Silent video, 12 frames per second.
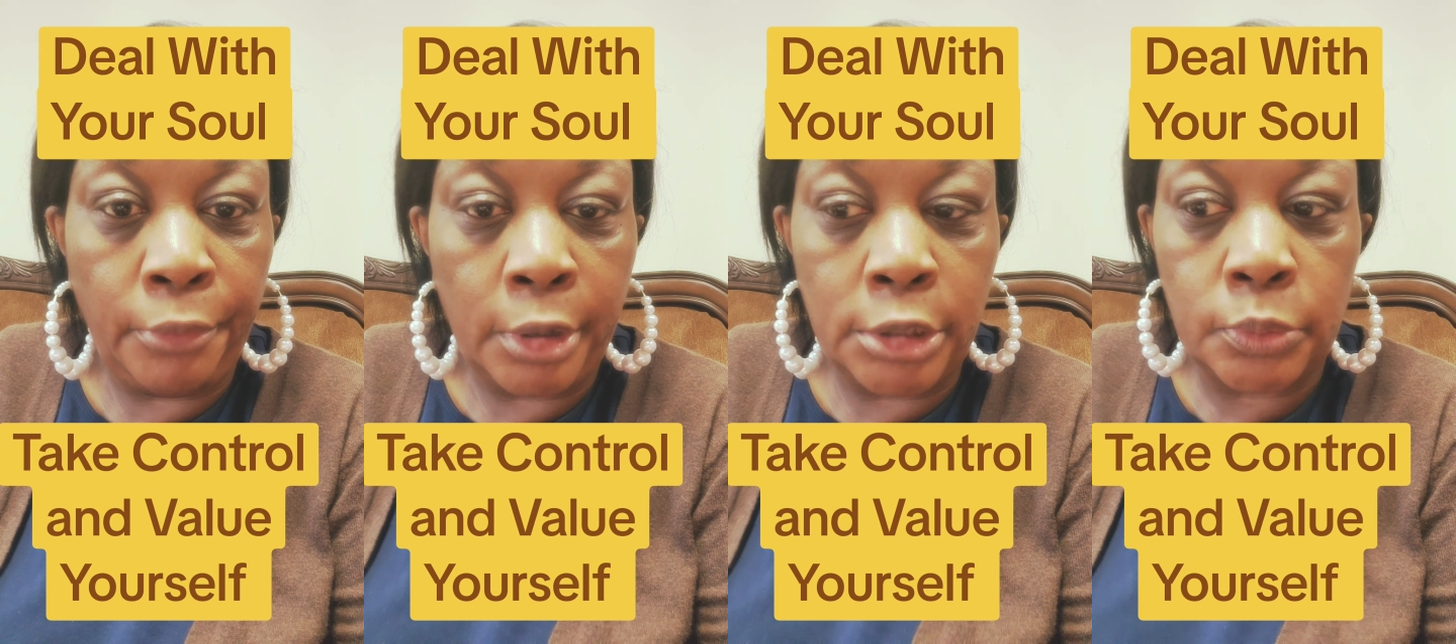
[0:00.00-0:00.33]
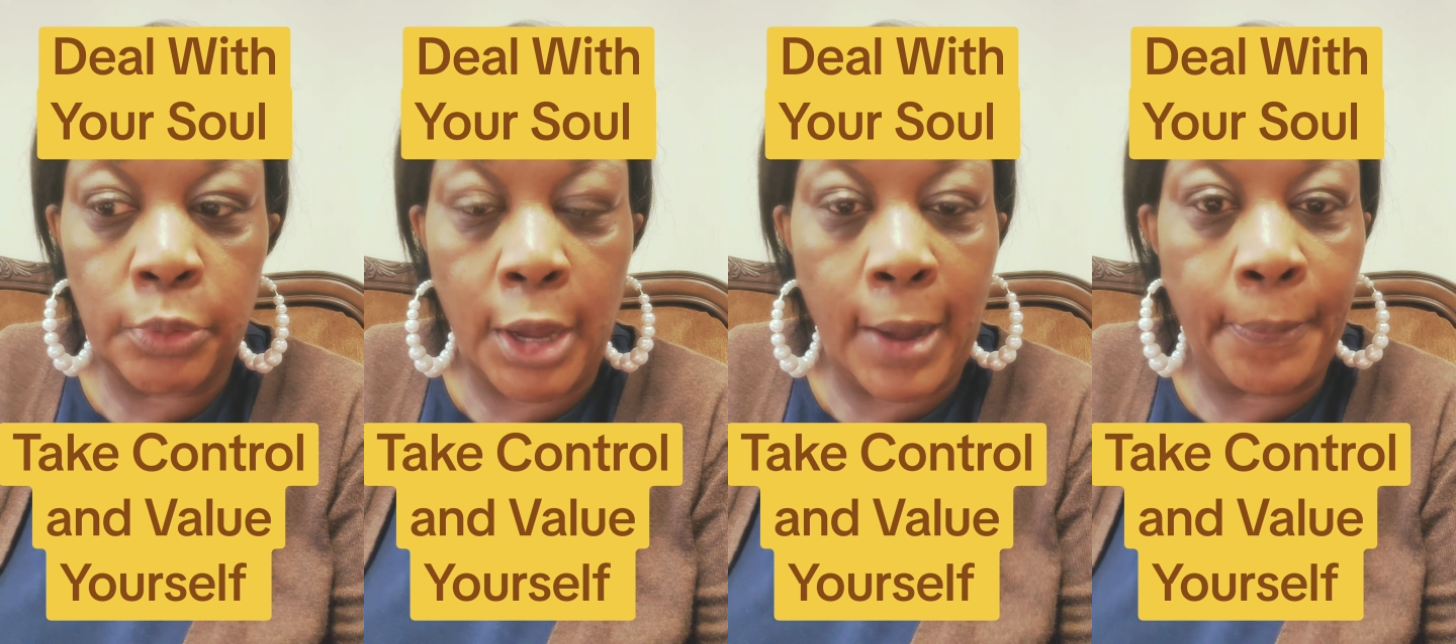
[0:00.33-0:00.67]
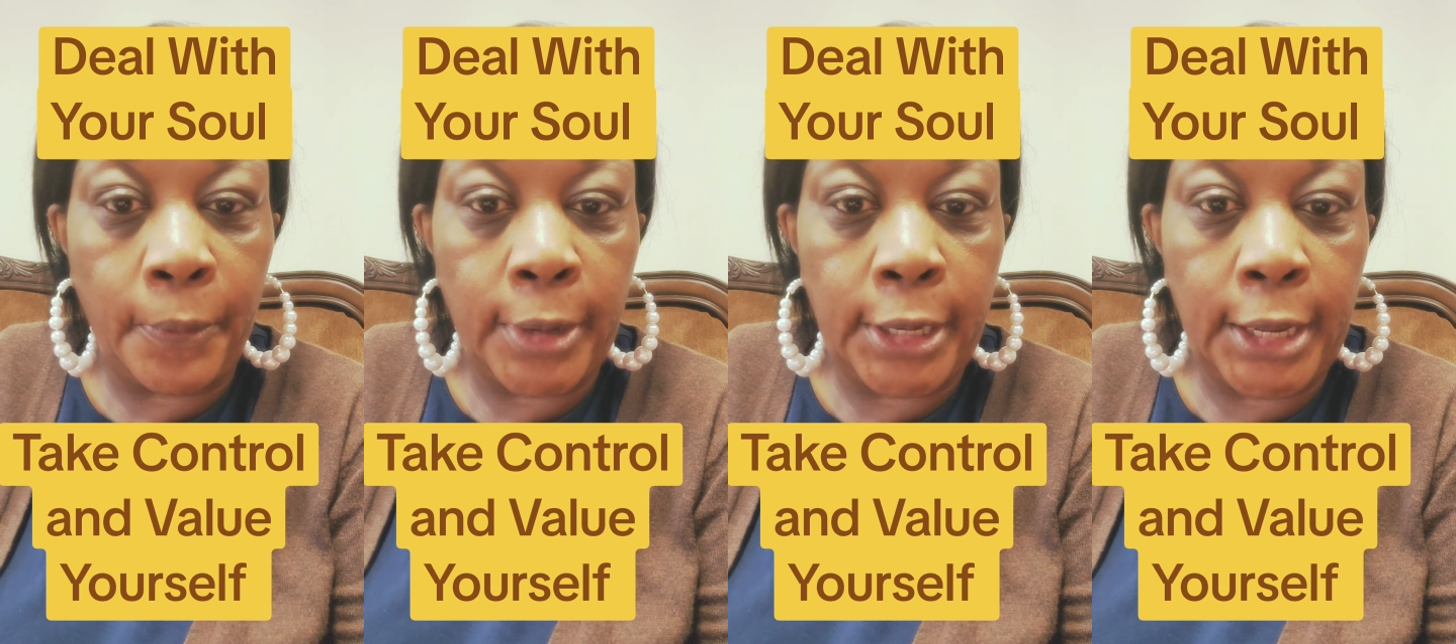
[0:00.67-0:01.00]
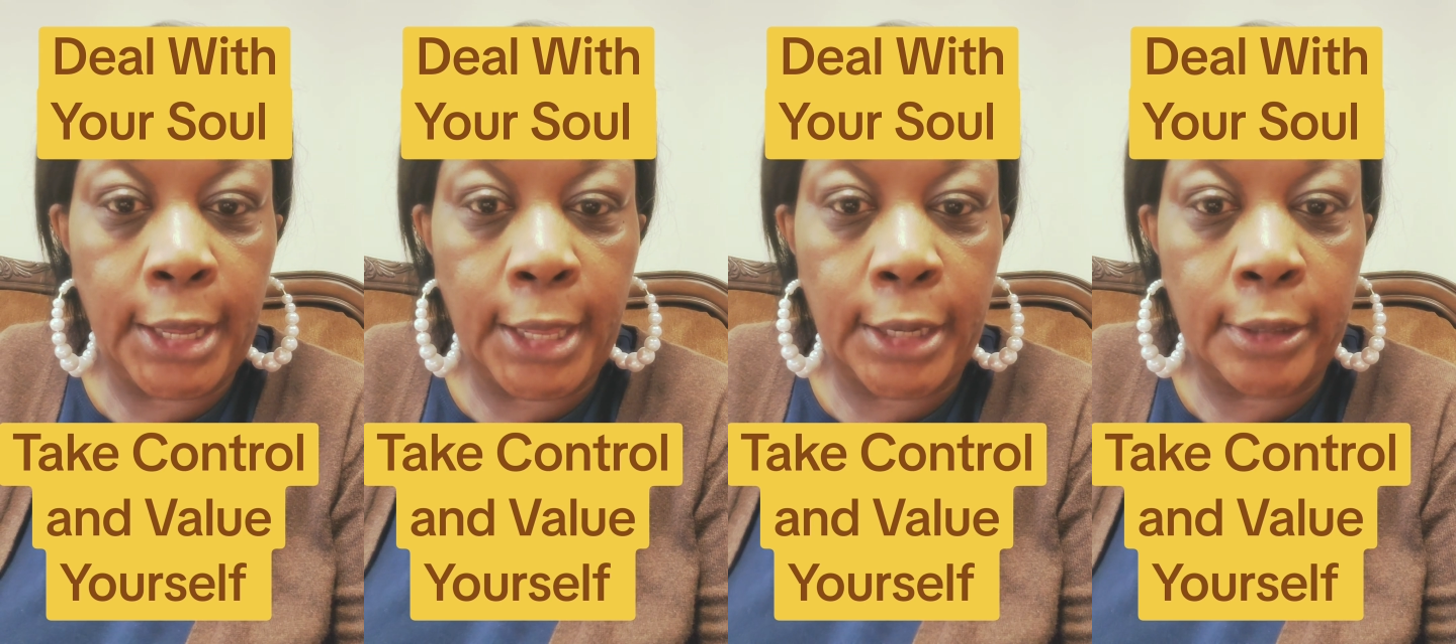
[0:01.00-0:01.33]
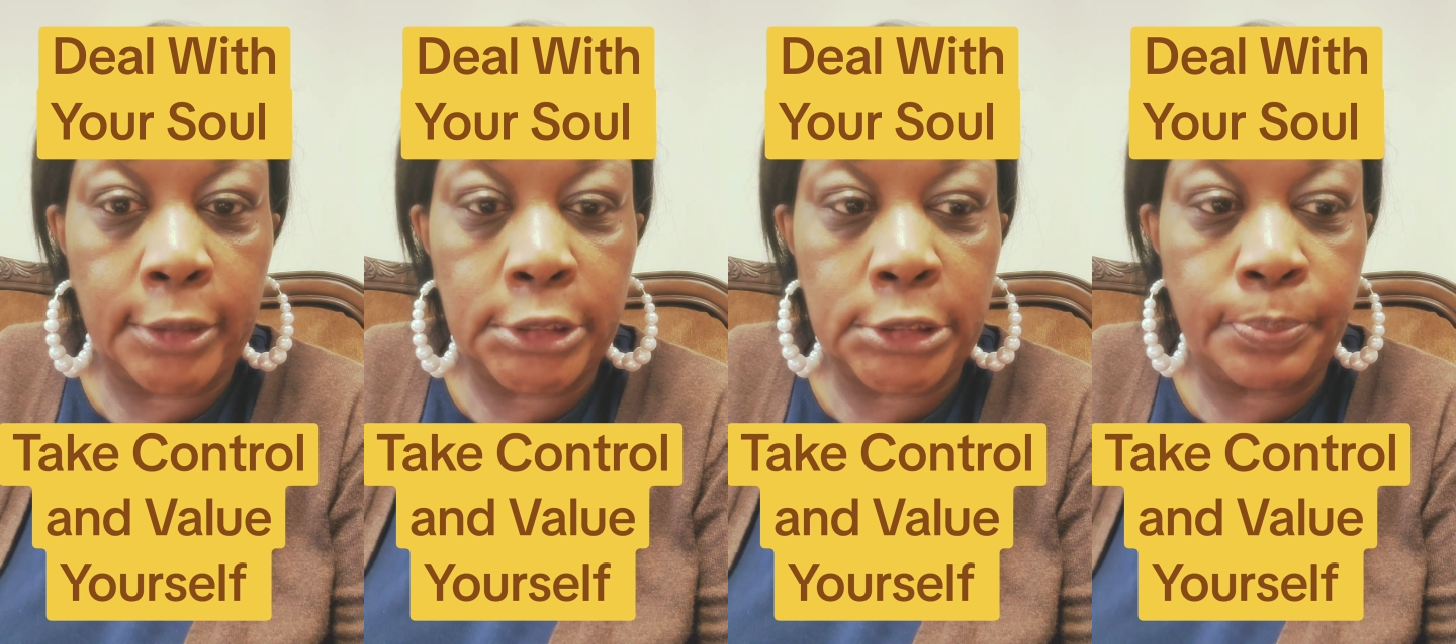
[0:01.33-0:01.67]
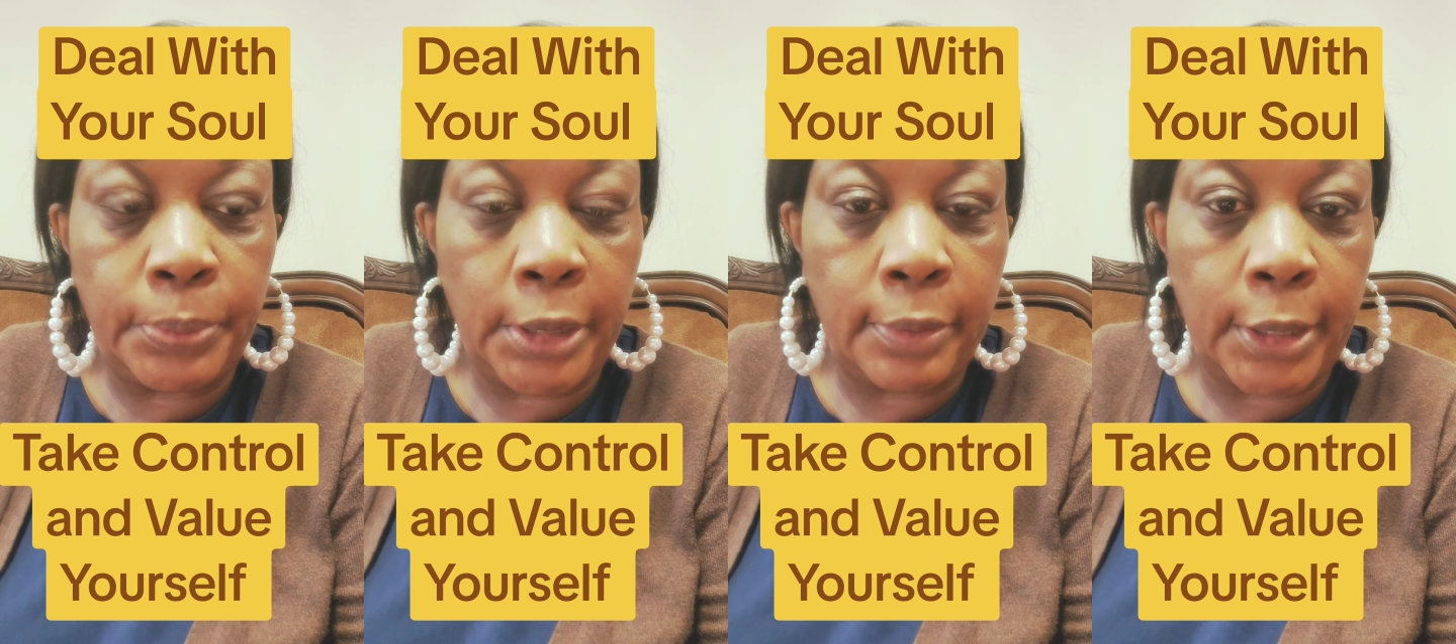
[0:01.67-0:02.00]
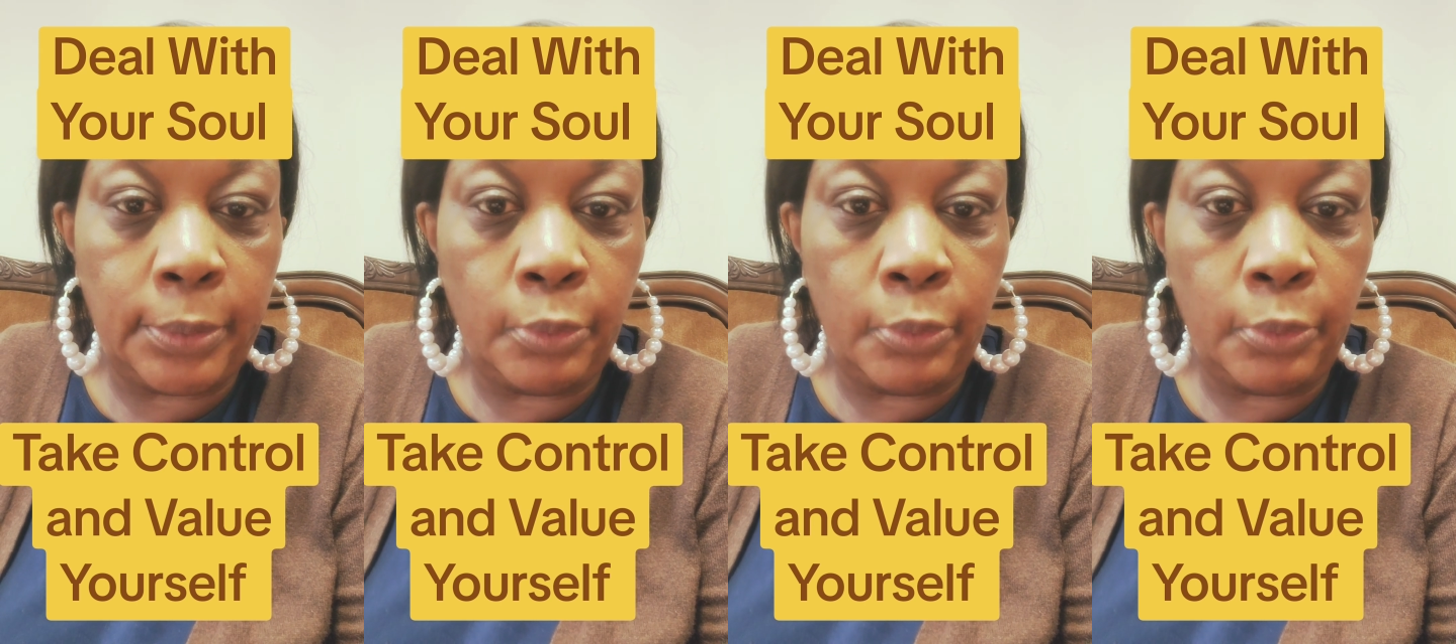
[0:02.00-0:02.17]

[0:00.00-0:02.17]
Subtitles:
because we're operating out of the spirit